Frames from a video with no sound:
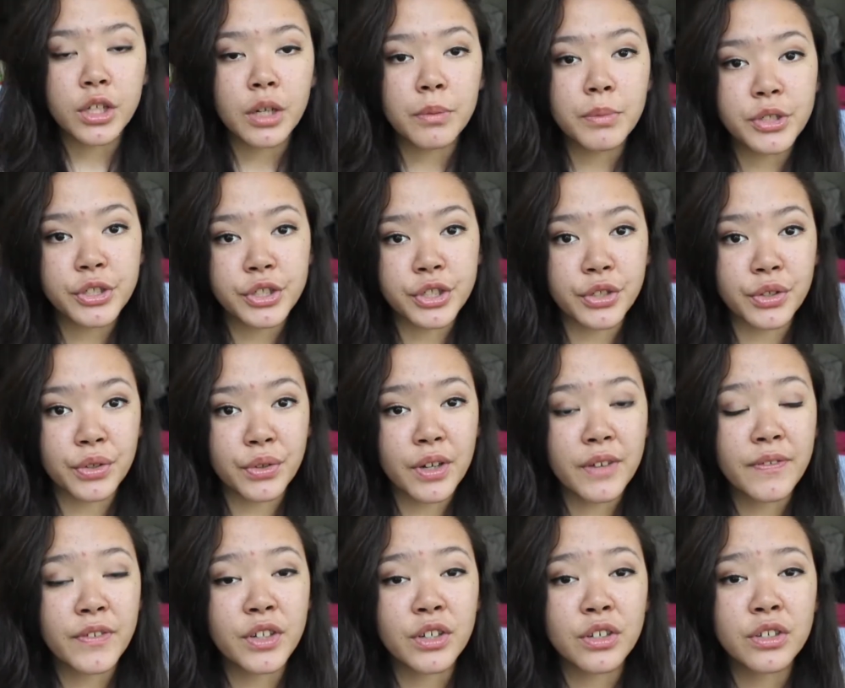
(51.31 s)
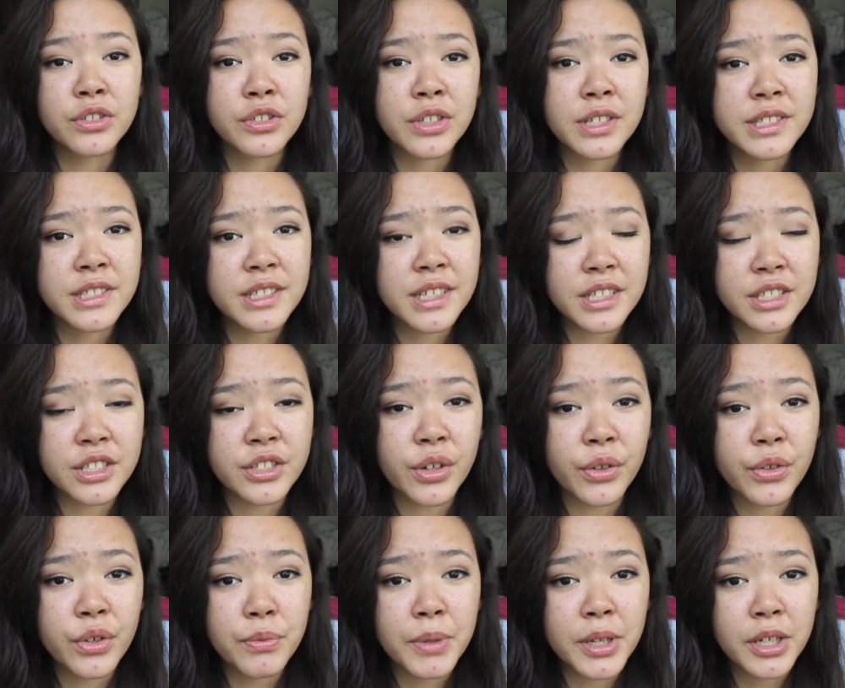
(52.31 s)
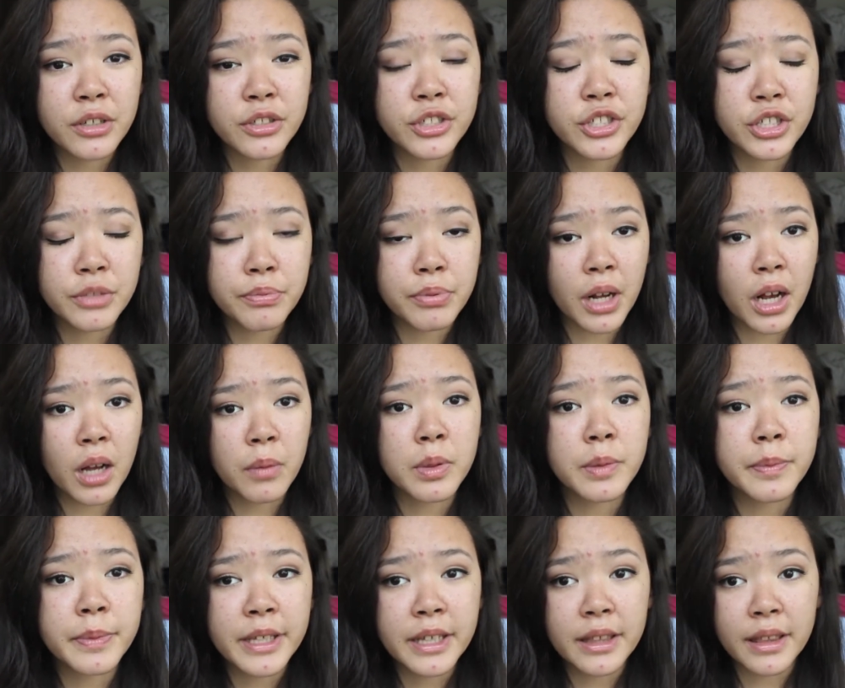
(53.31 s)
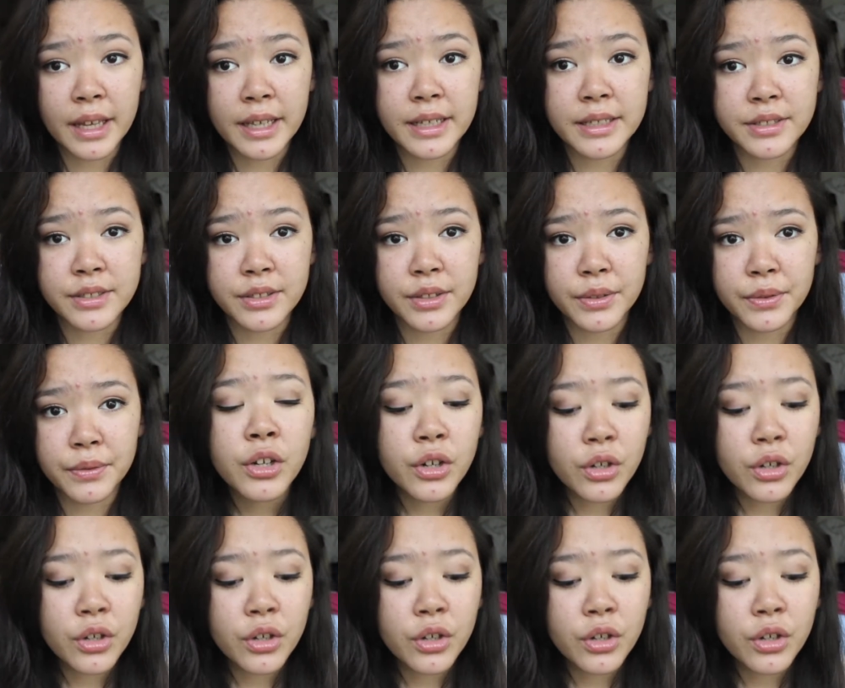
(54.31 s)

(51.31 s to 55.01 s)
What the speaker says: Number two, if a girl tries to get to know you better, she probably likes you.